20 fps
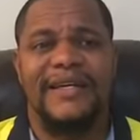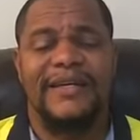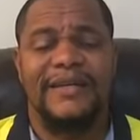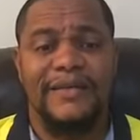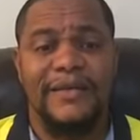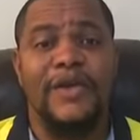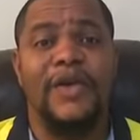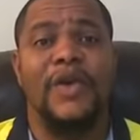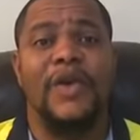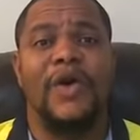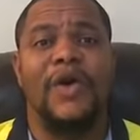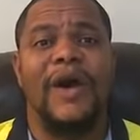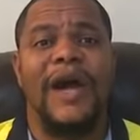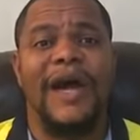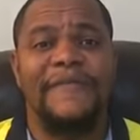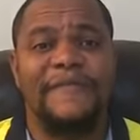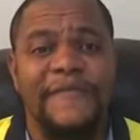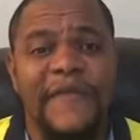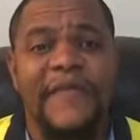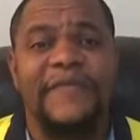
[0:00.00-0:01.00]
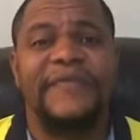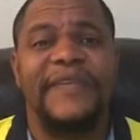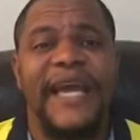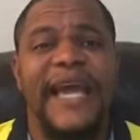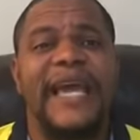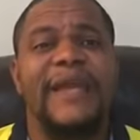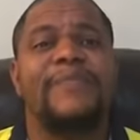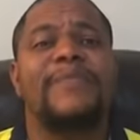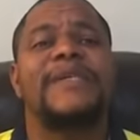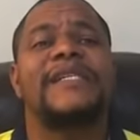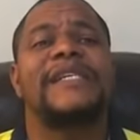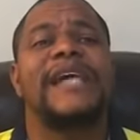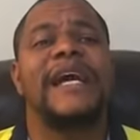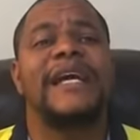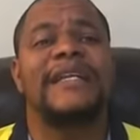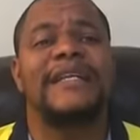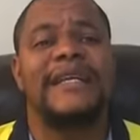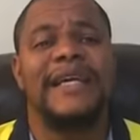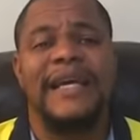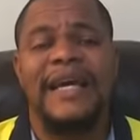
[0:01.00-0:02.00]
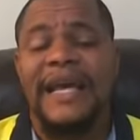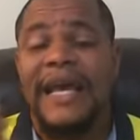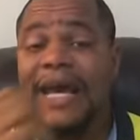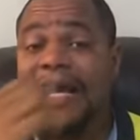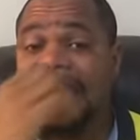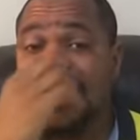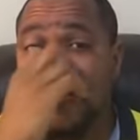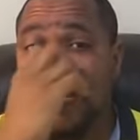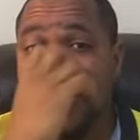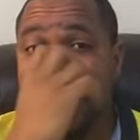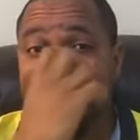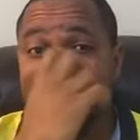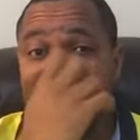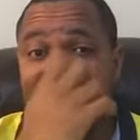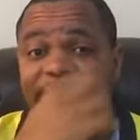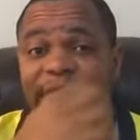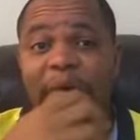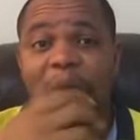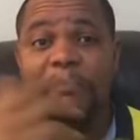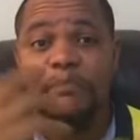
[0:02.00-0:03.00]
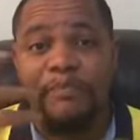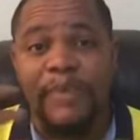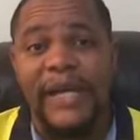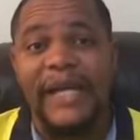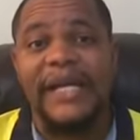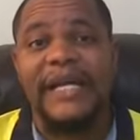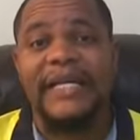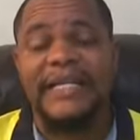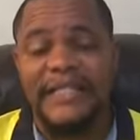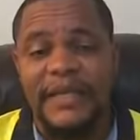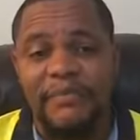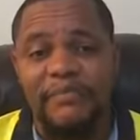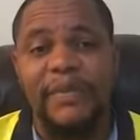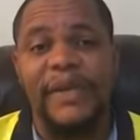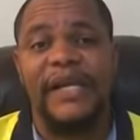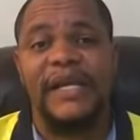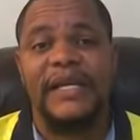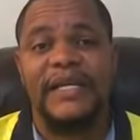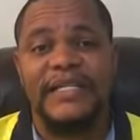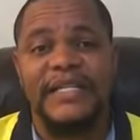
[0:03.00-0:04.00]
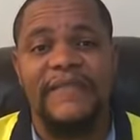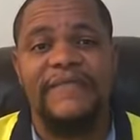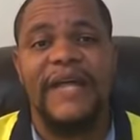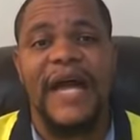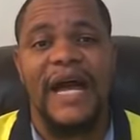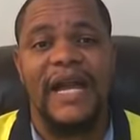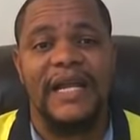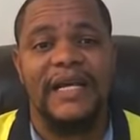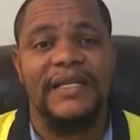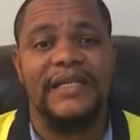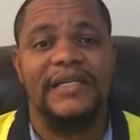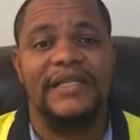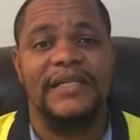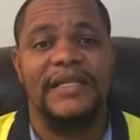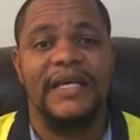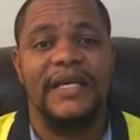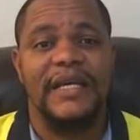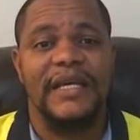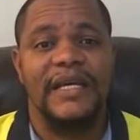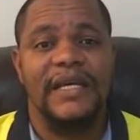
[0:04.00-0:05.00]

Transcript: You know, 58%. And they're asking for billions and billions of dollars.